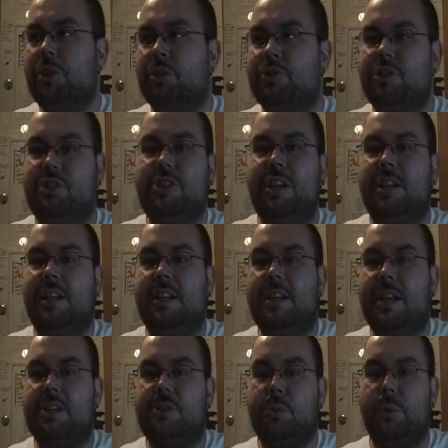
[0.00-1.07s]
You're just getting it
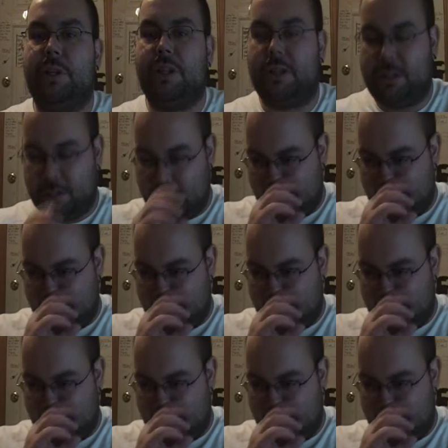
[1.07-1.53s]
next week.